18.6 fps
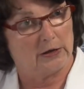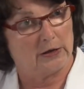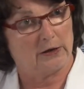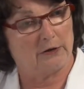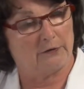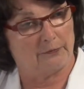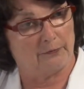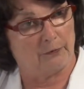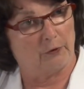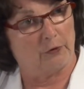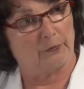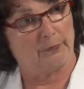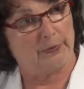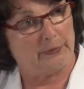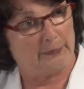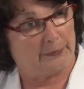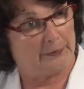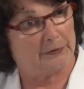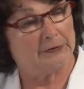if both
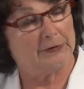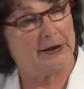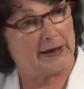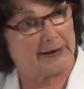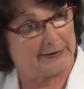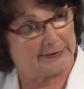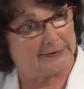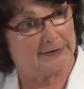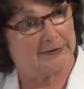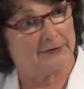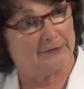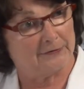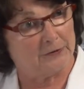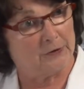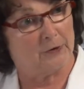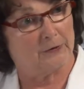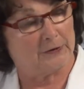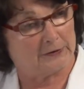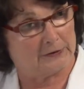people are negative,
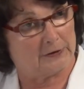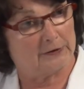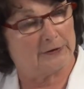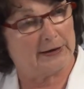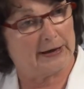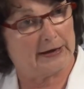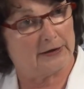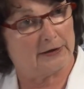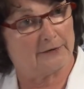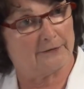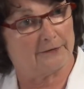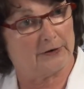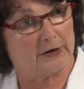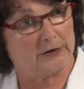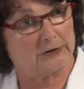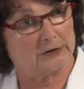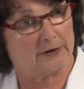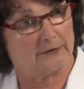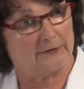know that they're negative for
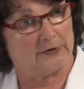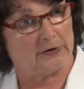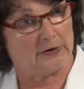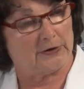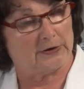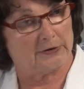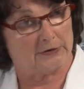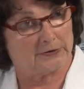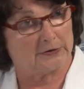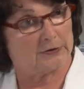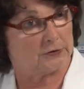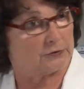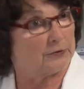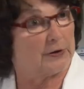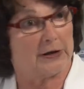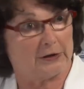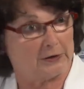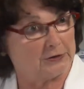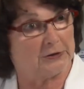HIV, is a
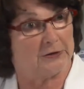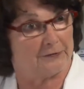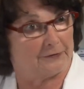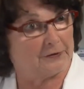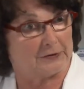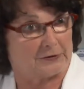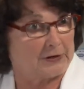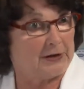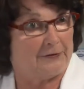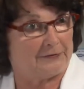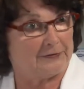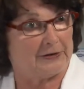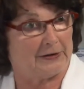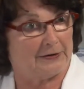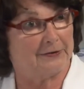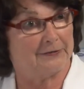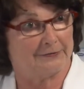strategy for safety,